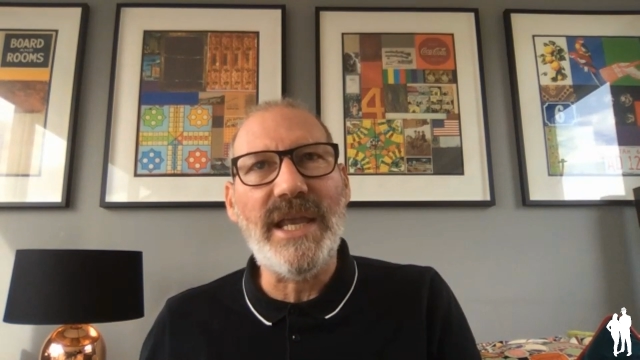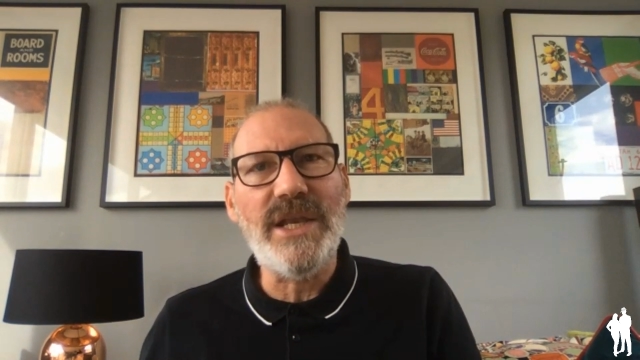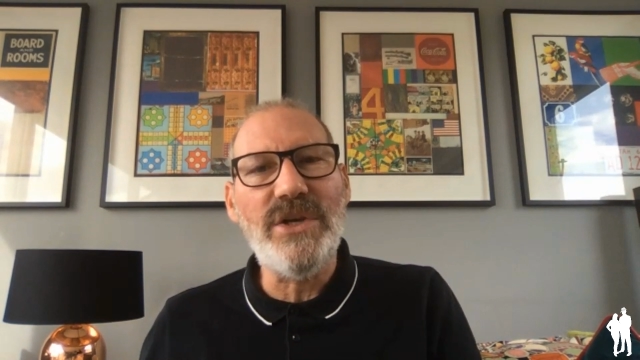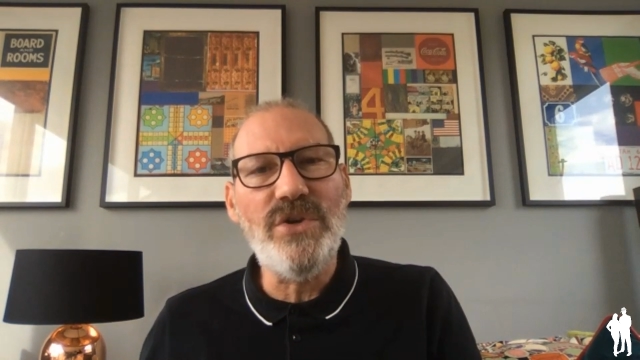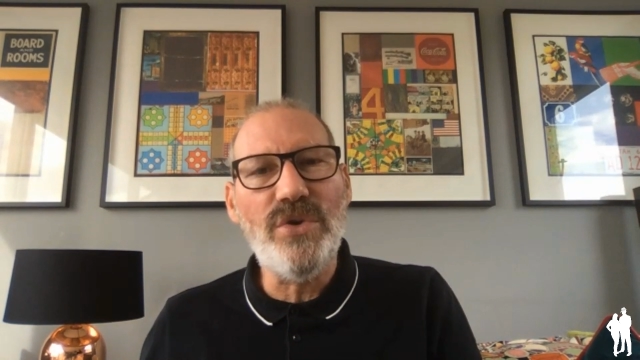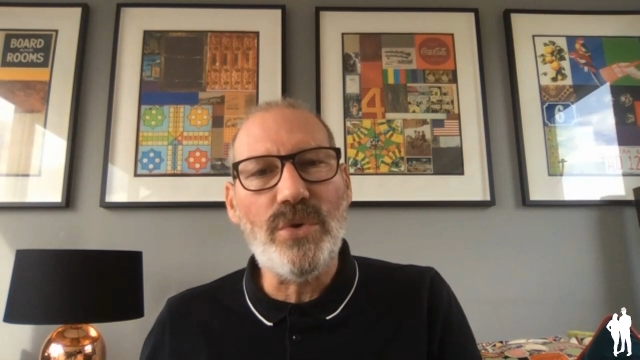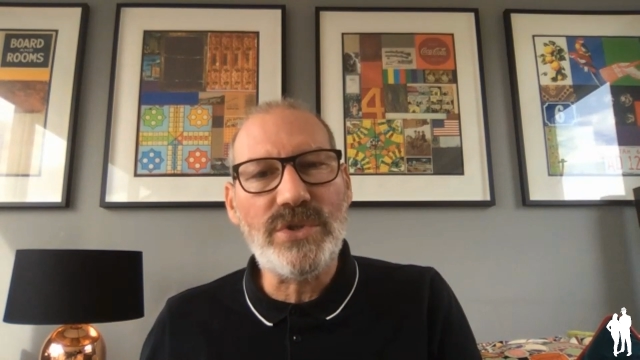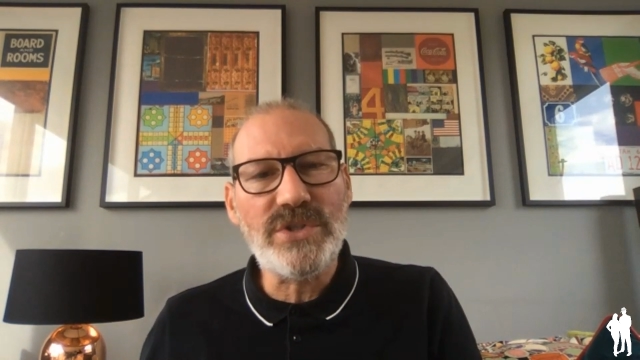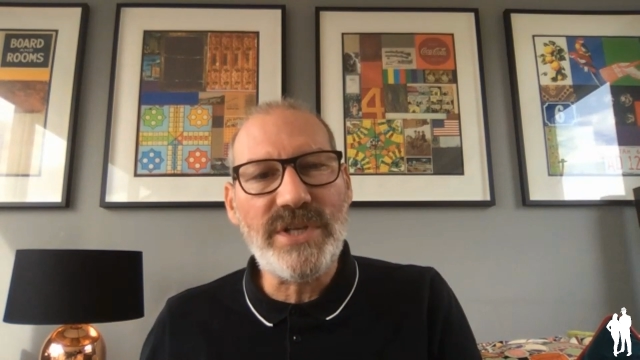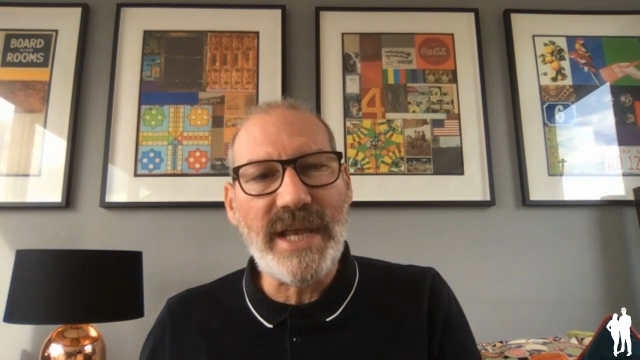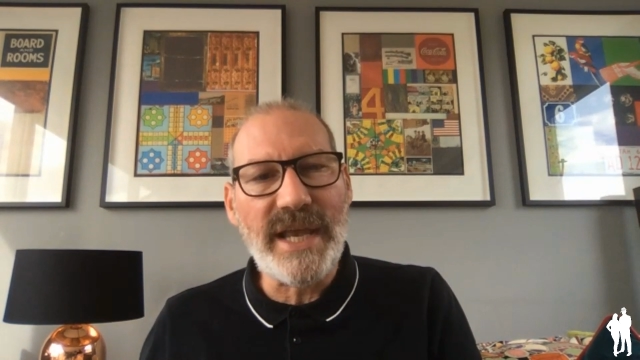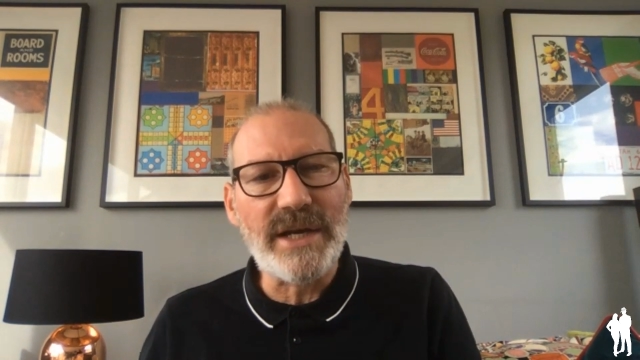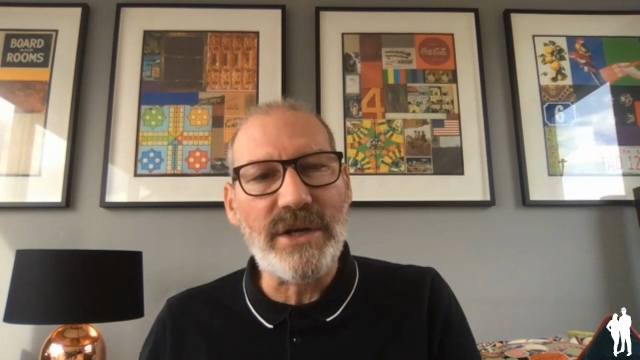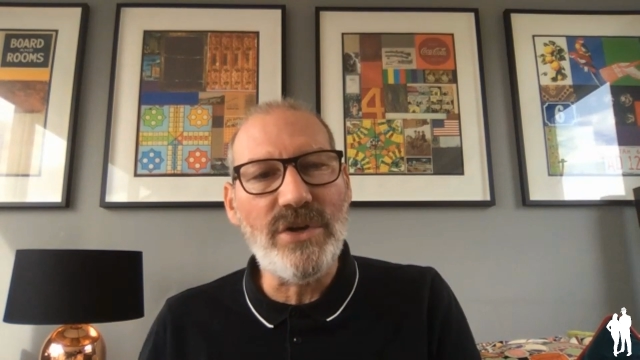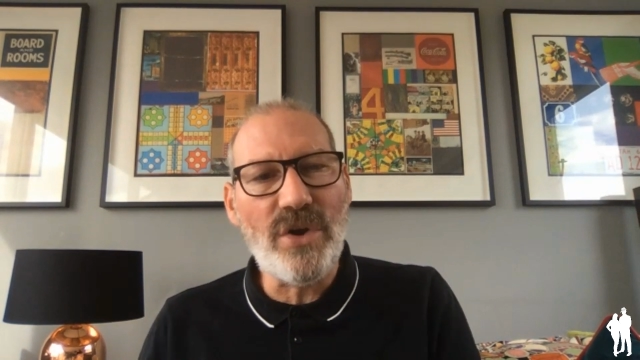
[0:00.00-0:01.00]
in your
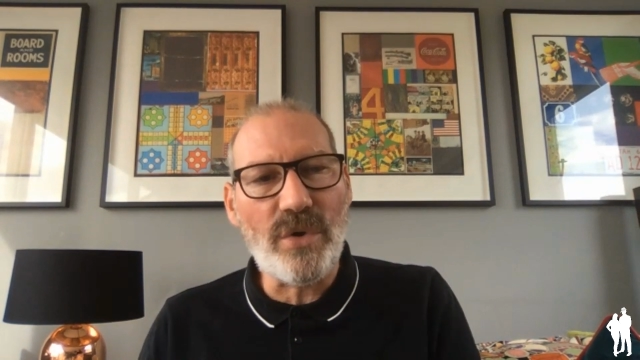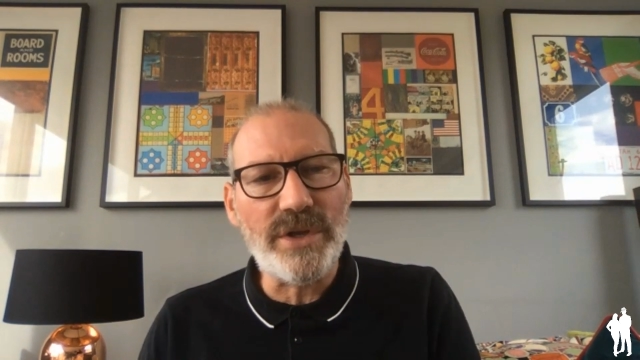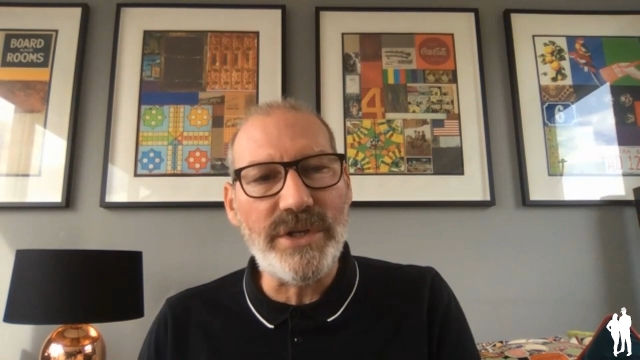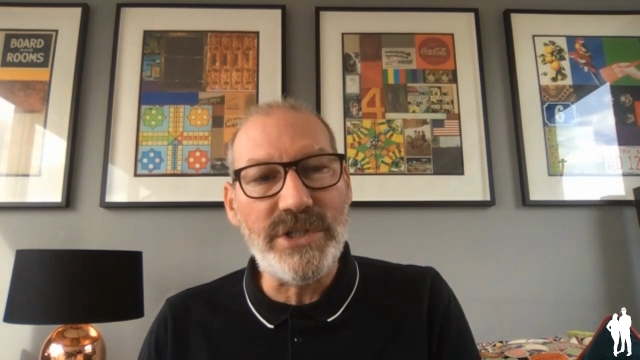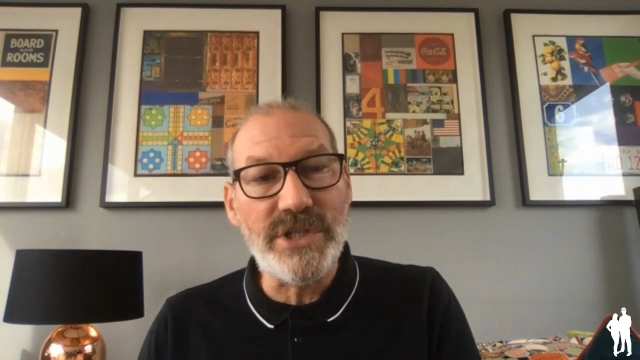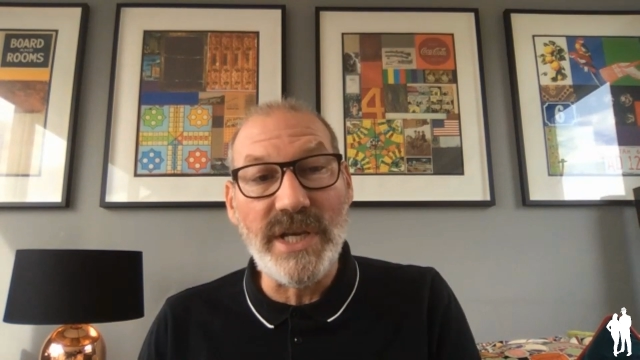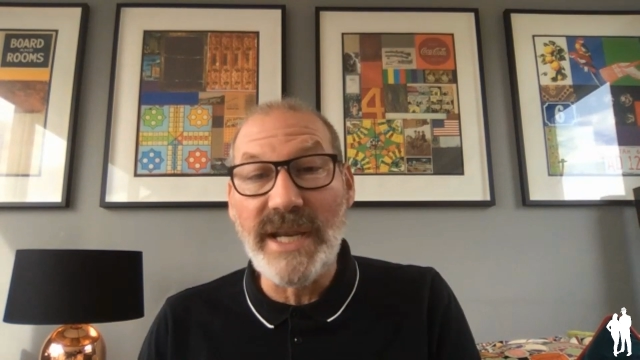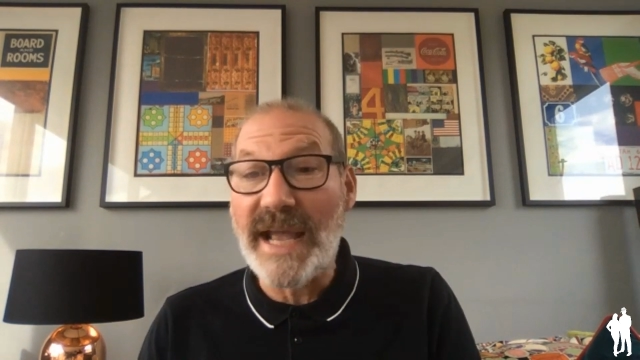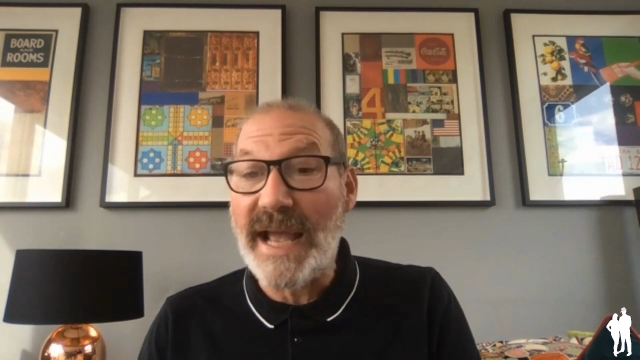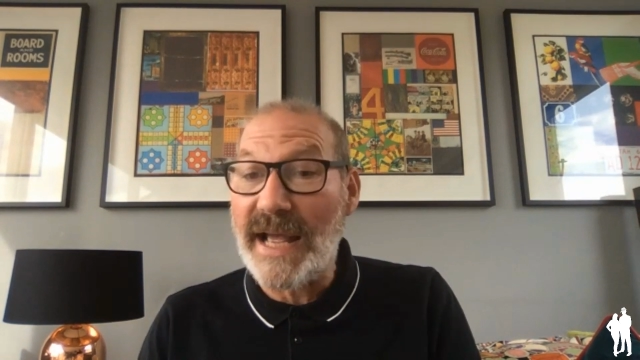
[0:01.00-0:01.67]
technology